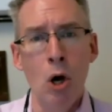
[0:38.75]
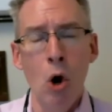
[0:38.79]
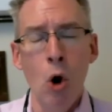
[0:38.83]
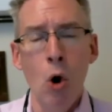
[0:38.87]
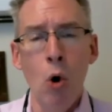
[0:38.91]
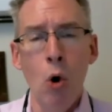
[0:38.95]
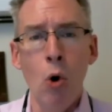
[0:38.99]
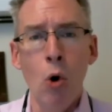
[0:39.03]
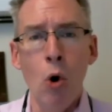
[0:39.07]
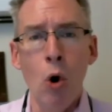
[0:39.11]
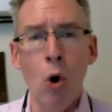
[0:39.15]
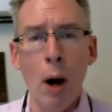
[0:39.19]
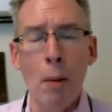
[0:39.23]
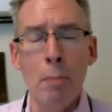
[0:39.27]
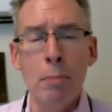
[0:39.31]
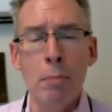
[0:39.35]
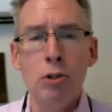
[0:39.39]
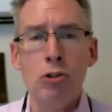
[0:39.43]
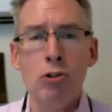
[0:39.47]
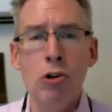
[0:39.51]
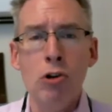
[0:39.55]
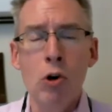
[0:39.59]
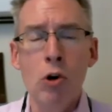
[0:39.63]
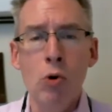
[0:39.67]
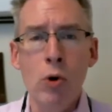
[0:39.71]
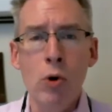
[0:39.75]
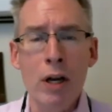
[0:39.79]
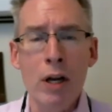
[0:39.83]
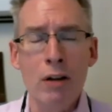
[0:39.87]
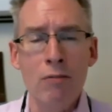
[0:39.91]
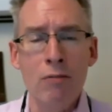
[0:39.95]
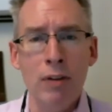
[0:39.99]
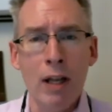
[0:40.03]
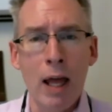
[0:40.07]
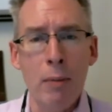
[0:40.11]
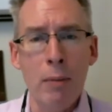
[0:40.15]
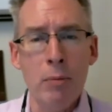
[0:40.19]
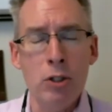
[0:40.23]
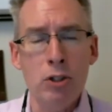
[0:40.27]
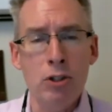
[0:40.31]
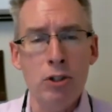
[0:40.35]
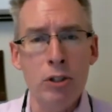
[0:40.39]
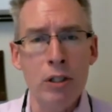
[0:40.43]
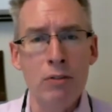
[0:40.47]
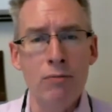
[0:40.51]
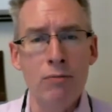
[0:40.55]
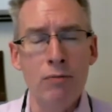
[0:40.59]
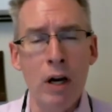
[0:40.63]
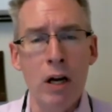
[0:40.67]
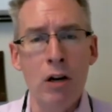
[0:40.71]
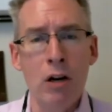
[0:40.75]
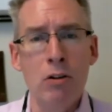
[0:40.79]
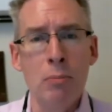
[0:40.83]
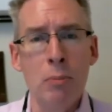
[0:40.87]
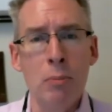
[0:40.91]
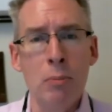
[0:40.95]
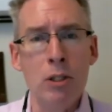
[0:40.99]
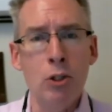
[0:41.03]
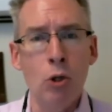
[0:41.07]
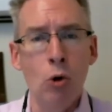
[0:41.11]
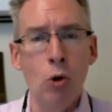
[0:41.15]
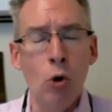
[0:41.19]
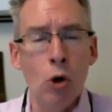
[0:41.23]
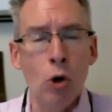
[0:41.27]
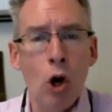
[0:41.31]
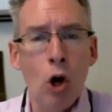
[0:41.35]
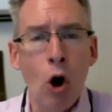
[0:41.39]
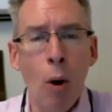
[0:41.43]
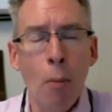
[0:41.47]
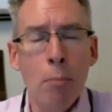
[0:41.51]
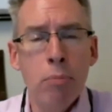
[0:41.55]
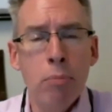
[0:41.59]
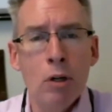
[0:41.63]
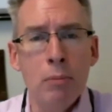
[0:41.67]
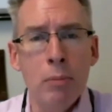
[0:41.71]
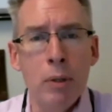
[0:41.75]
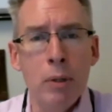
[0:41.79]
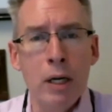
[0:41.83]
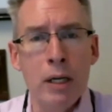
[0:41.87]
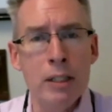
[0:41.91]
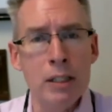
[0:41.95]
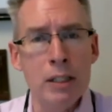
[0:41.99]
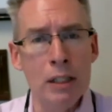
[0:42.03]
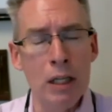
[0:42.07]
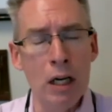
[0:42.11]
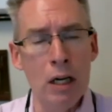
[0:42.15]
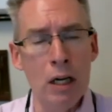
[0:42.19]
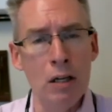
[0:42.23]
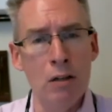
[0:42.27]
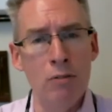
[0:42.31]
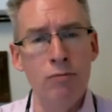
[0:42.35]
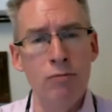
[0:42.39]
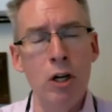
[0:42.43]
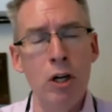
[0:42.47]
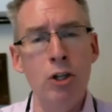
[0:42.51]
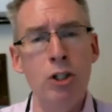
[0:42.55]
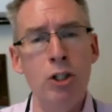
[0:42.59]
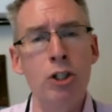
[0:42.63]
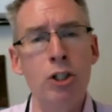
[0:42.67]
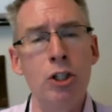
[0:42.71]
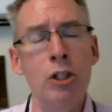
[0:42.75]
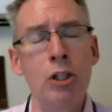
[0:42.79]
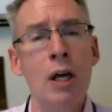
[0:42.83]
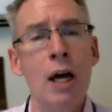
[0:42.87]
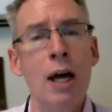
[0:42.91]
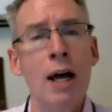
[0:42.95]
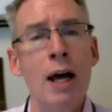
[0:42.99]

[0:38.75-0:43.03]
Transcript: or a pro-inflammatory environment or compromised lung function,